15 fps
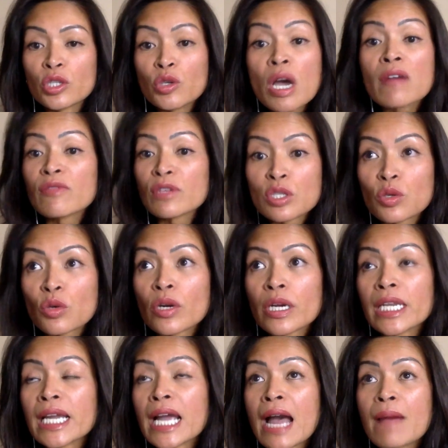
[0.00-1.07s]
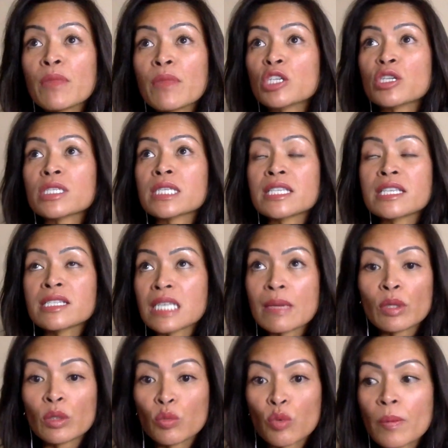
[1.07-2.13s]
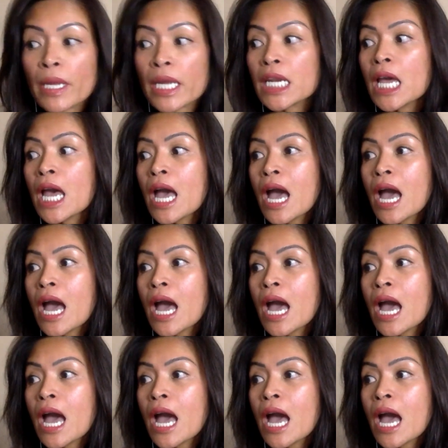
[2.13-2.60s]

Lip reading: you have a story. Like, I'm not just a disabled woman.